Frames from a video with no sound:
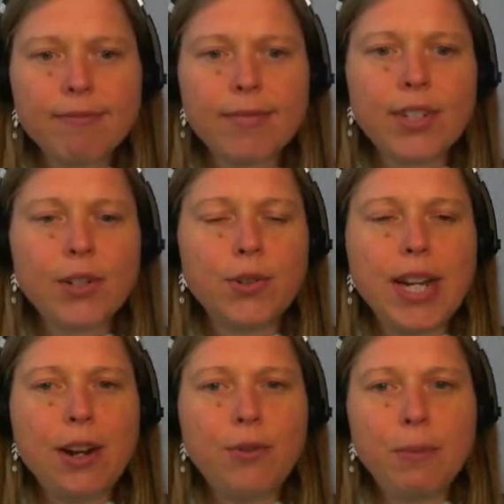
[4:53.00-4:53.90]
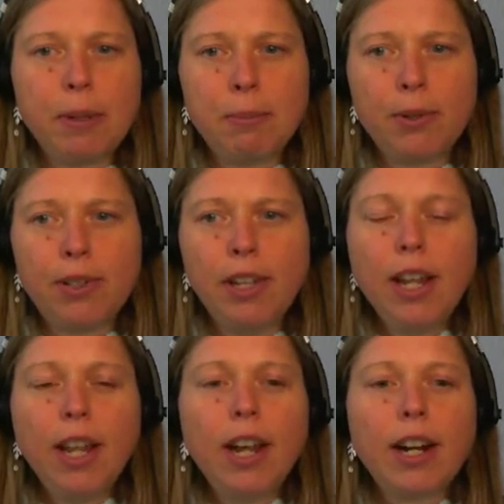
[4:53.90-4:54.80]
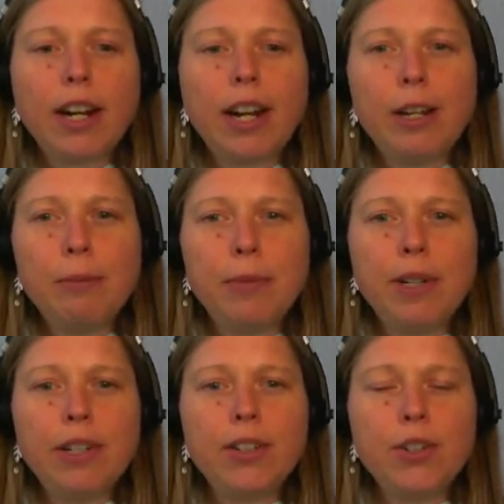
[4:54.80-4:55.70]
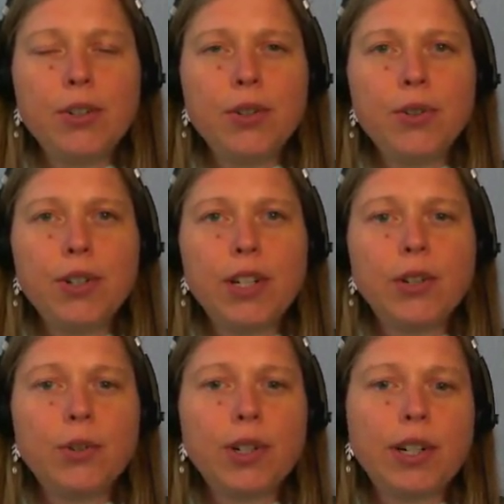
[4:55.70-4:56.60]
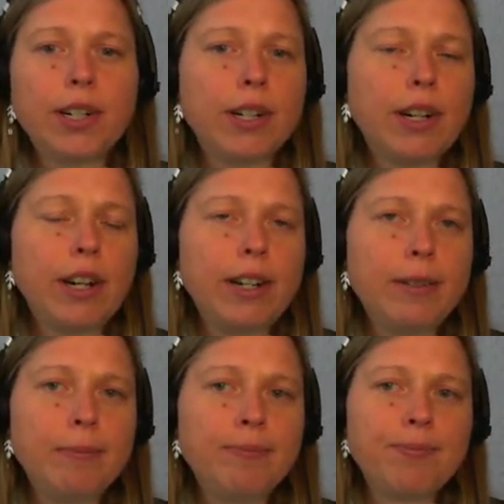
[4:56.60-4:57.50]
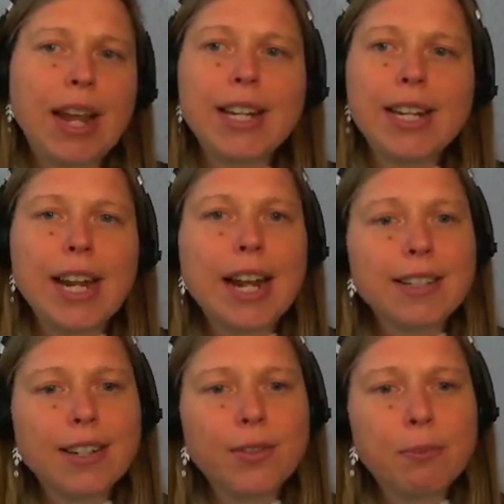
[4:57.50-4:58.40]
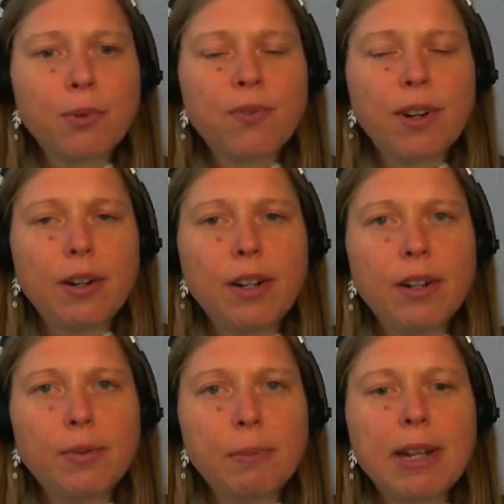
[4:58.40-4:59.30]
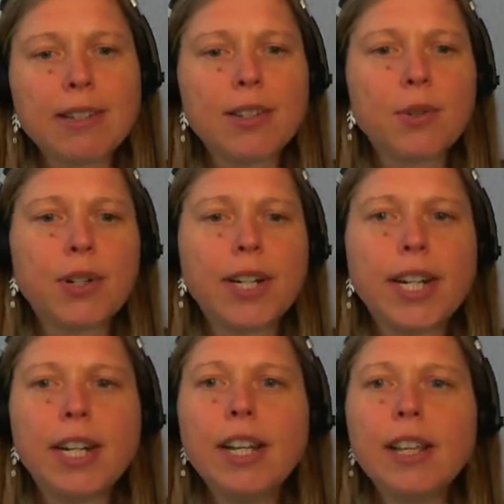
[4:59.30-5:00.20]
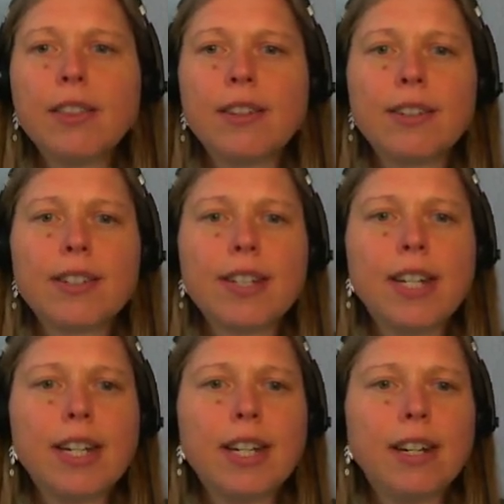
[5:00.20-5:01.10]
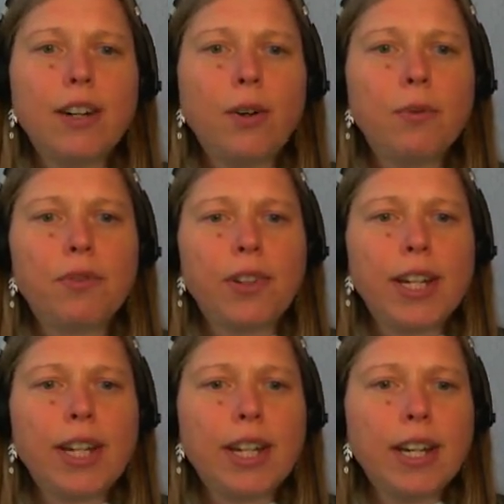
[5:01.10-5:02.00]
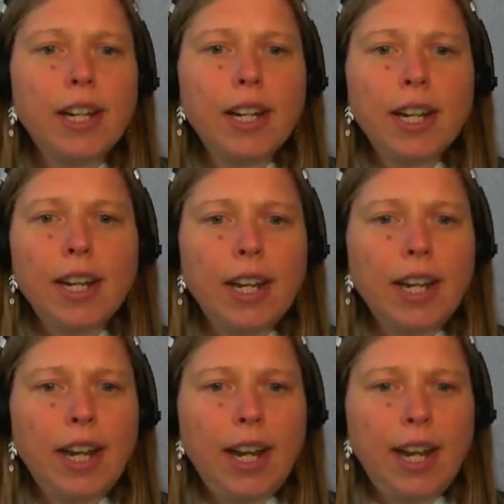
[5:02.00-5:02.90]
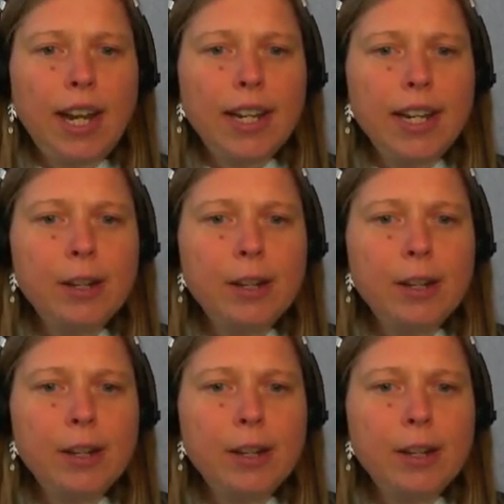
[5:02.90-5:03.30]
So now when people come to your ID asset repository, they'll see hopefully an